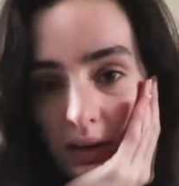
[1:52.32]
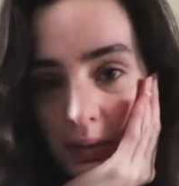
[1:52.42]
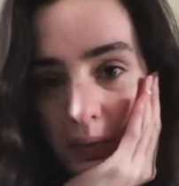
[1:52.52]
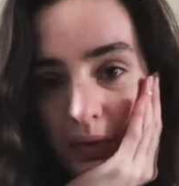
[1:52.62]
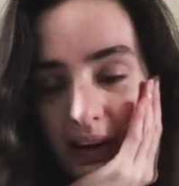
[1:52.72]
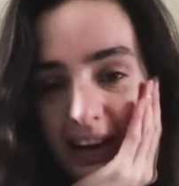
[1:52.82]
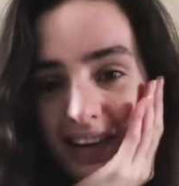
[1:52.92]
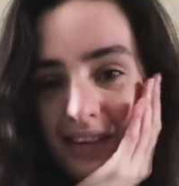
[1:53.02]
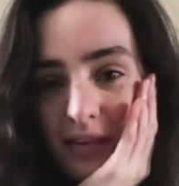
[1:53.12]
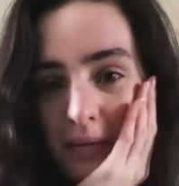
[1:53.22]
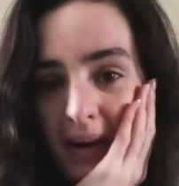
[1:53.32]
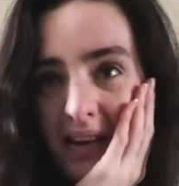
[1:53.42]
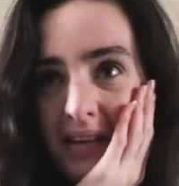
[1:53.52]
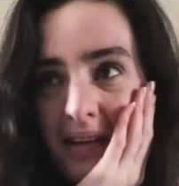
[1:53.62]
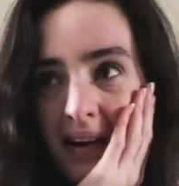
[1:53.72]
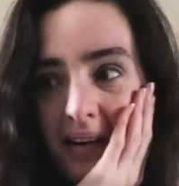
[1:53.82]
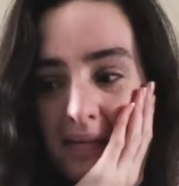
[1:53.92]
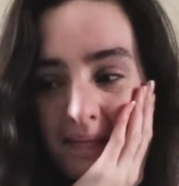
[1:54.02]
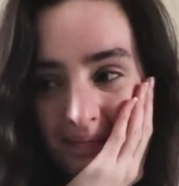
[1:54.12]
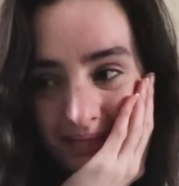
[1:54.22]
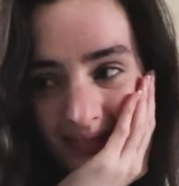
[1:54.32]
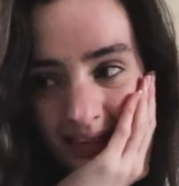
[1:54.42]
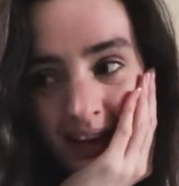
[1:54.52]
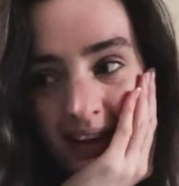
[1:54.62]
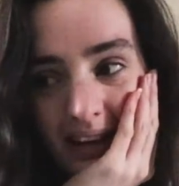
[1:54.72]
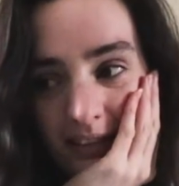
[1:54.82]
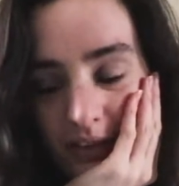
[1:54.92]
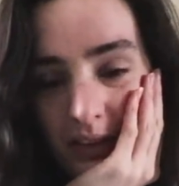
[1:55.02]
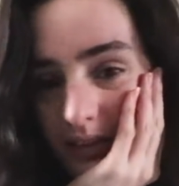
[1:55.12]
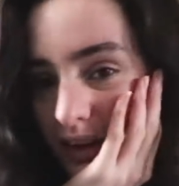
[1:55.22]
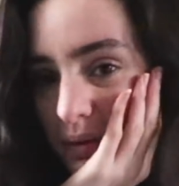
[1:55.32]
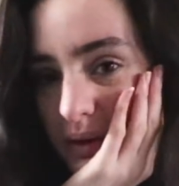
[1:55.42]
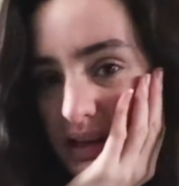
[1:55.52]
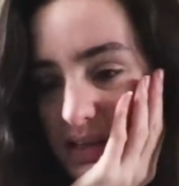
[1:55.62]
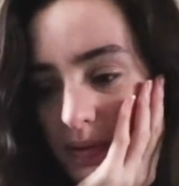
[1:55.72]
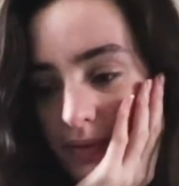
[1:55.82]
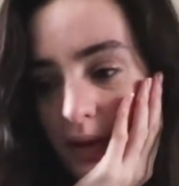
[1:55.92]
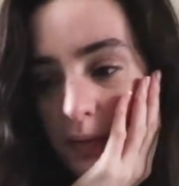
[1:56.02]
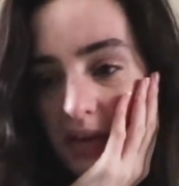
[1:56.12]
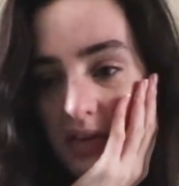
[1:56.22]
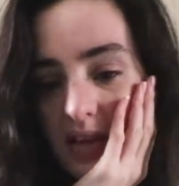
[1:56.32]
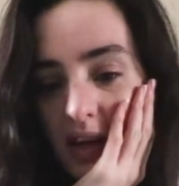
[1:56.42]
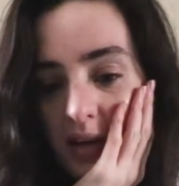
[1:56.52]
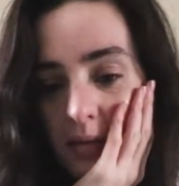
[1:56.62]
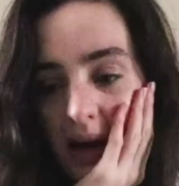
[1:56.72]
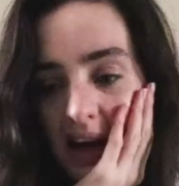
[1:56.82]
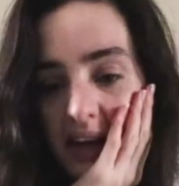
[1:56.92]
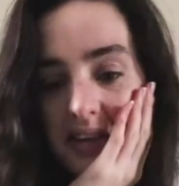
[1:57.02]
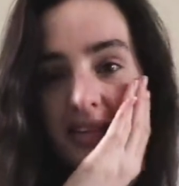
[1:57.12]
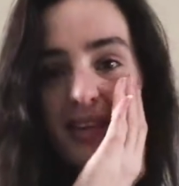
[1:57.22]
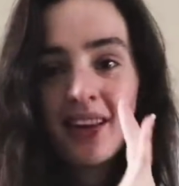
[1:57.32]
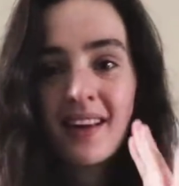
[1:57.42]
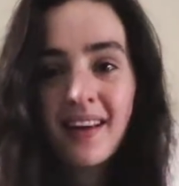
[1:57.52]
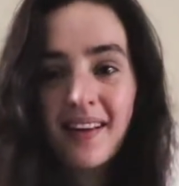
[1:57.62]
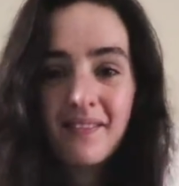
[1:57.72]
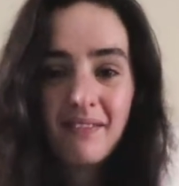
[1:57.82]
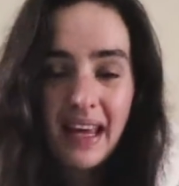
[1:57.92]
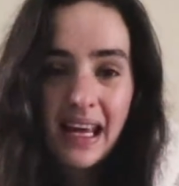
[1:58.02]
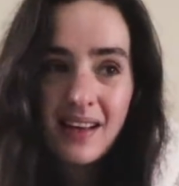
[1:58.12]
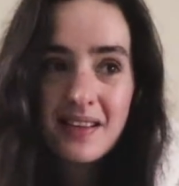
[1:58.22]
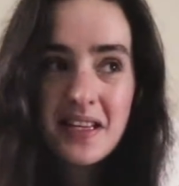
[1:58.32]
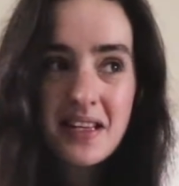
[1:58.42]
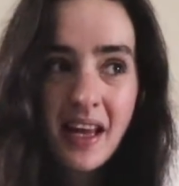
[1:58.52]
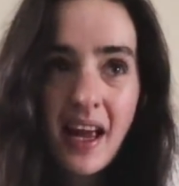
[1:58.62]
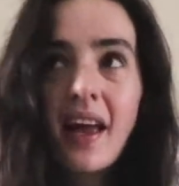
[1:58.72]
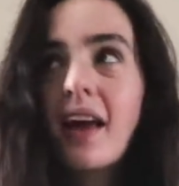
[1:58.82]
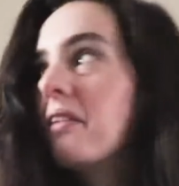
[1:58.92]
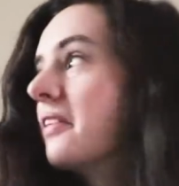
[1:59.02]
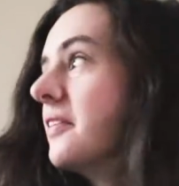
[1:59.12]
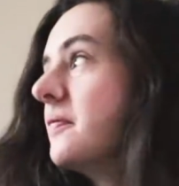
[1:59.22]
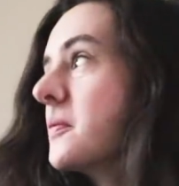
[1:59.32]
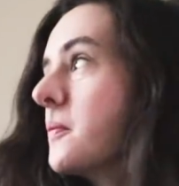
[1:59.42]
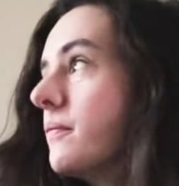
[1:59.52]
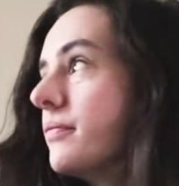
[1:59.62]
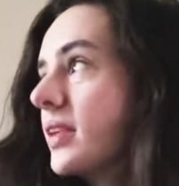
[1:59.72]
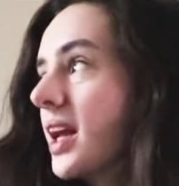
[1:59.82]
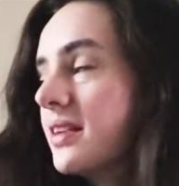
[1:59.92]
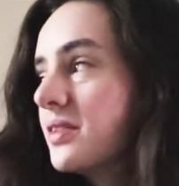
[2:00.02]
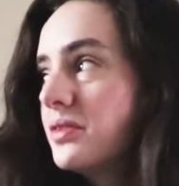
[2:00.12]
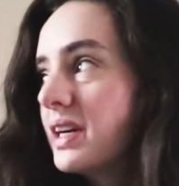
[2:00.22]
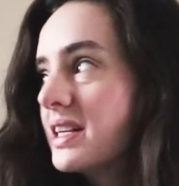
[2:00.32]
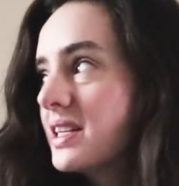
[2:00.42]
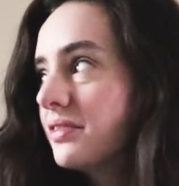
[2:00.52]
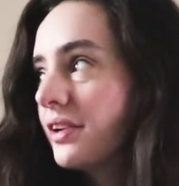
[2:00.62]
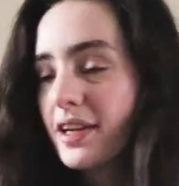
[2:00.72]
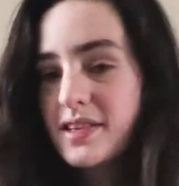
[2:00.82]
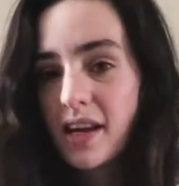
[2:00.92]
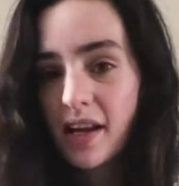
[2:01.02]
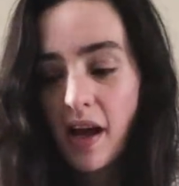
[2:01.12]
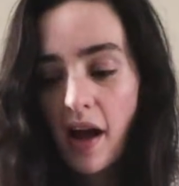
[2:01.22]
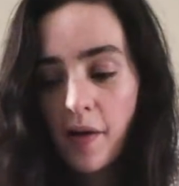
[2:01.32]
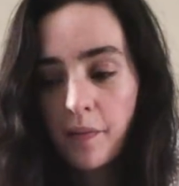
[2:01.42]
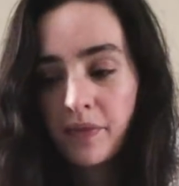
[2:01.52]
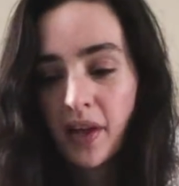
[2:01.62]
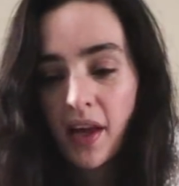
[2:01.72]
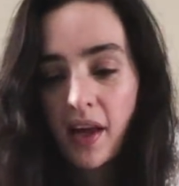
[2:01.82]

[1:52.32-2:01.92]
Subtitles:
Good morning from my new home. Feels very weird to be filming this home and be sitting here, and it's all very different, isn't it?